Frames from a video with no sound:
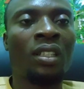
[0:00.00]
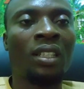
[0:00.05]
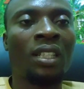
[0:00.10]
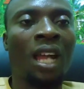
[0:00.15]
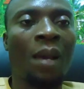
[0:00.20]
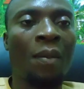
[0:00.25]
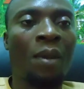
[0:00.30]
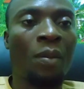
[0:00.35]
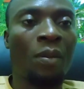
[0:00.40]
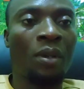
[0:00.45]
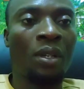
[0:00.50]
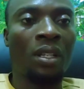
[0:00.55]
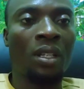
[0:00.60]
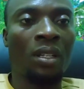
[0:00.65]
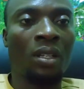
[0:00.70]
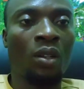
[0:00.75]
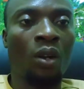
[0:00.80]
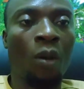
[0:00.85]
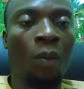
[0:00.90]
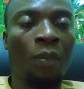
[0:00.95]
that may
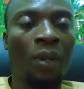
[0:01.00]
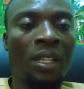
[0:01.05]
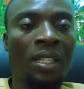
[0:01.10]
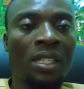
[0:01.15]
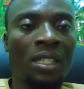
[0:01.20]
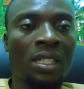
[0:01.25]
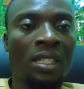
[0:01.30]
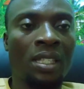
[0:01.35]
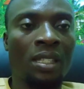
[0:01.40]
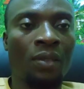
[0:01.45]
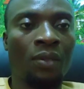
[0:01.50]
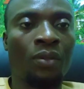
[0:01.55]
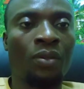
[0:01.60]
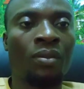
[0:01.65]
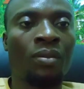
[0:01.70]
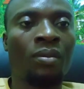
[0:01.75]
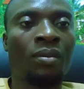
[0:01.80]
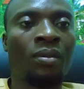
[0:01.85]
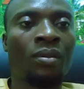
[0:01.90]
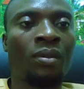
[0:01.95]
be competitive.
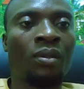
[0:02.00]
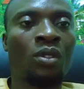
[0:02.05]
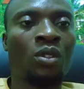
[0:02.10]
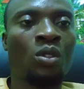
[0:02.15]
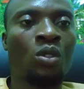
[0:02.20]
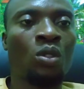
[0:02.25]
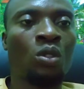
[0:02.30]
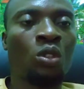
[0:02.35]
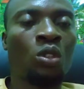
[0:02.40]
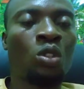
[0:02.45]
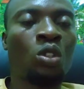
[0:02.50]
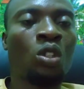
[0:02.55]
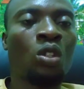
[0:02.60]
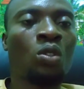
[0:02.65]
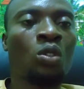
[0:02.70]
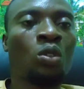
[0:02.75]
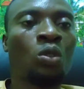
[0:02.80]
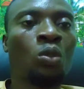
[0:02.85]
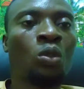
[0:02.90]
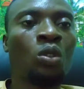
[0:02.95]
So
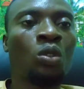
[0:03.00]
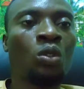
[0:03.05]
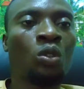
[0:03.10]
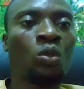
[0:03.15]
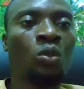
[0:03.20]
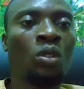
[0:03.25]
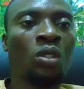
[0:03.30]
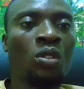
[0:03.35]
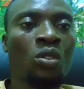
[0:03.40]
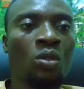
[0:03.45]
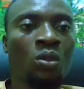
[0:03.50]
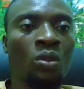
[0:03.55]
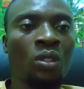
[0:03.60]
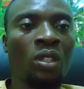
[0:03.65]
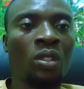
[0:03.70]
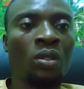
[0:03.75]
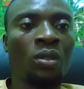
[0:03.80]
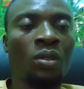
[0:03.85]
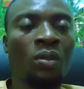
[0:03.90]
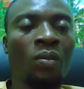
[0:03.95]
you wouldn't want
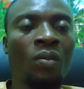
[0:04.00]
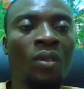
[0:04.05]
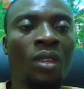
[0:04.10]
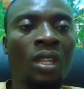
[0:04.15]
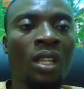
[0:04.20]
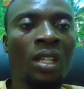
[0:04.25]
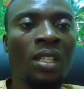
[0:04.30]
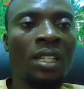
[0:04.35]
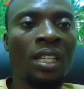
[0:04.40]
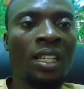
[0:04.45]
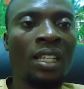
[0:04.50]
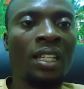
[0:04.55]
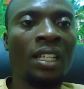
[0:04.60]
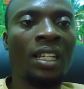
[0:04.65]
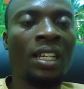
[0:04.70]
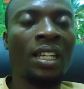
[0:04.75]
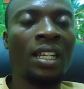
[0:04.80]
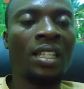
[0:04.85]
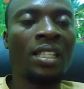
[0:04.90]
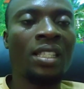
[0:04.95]
to
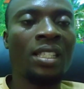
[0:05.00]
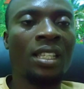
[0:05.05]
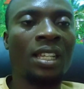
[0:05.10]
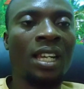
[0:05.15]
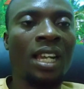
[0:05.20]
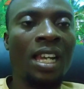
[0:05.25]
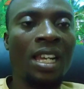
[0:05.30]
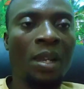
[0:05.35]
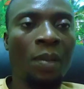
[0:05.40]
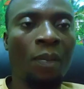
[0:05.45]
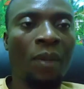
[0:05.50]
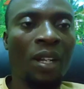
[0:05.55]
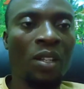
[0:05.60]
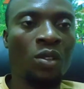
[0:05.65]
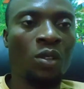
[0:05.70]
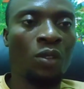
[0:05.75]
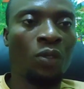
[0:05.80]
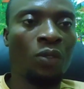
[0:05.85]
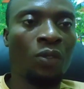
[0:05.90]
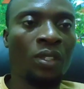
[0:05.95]
neglect any part
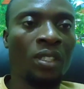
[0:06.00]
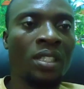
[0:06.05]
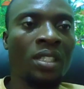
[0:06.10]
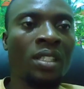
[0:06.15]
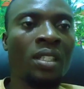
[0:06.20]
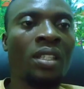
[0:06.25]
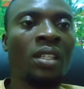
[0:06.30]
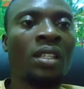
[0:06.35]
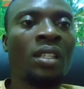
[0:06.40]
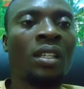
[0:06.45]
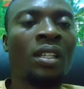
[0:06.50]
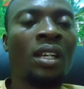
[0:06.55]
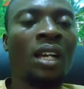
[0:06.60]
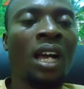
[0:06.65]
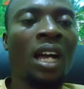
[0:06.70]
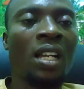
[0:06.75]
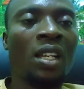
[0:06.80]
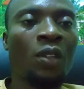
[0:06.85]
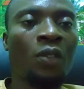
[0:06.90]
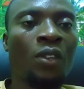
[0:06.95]
of it.
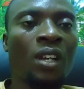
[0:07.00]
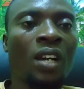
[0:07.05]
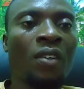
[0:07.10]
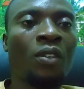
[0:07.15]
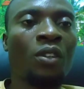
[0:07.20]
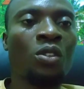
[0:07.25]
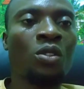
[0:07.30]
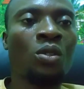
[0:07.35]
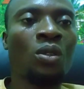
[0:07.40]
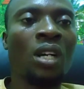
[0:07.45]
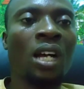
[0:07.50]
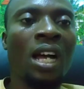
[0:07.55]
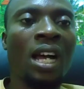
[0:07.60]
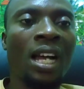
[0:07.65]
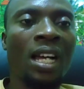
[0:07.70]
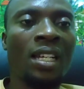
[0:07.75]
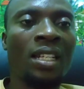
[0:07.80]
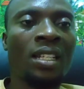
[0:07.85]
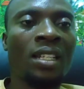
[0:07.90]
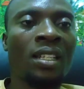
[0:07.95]
And if you have also
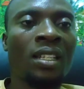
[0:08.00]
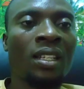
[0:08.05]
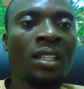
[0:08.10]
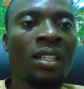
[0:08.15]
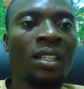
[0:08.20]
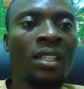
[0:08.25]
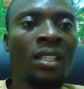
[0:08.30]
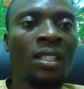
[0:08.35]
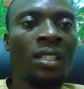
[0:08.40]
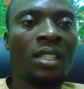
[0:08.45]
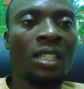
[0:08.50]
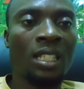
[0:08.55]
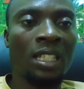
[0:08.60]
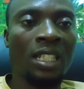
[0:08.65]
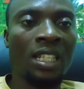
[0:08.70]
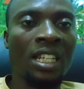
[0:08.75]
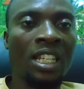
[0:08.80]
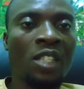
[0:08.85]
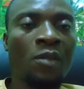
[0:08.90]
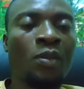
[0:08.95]
had
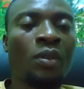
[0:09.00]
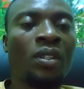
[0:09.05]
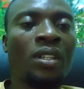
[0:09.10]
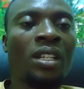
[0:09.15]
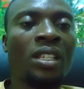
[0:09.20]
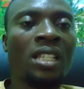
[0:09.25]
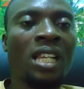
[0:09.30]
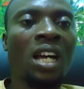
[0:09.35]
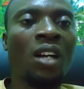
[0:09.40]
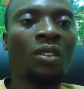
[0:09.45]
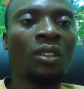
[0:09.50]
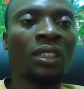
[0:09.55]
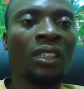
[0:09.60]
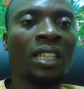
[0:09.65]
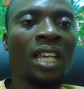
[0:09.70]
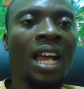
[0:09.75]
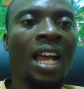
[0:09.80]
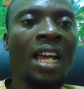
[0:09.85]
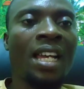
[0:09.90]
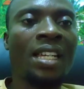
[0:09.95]
teaching experience
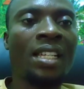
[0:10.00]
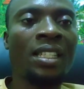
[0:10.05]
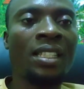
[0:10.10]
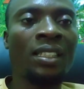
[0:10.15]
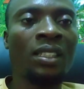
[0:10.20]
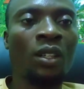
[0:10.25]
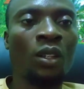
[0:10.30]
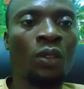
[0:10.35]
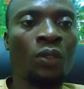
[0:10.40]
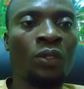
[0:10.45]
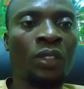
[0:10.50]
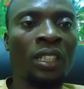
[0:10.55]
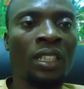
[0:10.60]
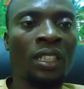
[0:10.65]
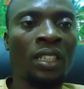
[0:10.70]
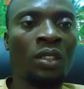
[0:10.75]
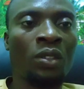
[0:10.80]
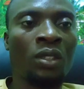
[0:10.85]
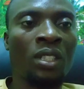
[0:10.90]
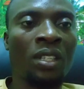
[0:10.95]
outside of the
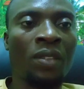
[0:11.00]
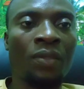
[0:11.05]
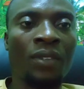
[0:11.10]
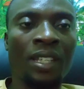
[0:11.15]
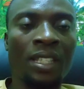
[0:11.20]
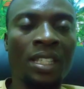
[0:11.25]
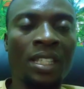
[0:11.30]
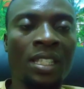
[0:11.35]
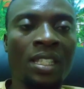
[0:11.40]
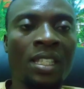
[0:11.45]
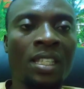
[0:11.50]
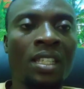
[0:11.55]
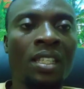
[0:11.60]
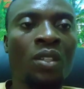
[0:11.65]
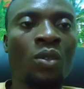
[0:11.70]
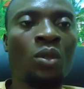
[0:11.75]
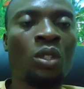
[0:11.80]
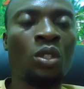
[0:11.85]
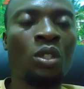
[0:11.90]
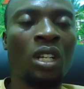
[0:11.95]
university
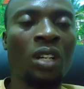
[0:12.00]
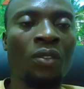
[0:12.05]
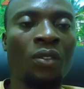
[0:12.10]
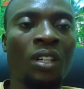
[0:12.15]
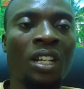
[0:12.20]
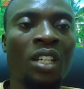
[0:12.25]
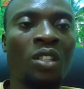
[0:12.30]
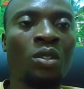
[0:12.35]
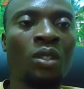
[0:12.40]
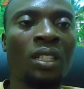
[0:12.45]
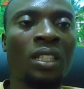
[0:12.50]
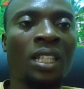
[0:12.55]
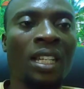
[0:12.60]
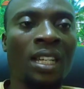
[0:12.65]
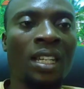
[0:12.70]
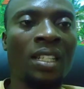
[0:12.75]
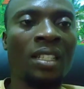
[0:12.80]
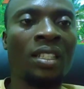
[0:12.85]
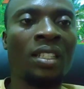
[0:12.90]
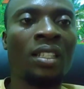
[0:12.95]
in which you have
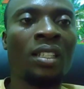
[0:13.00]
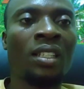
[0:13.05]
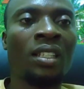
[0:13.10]
graduated,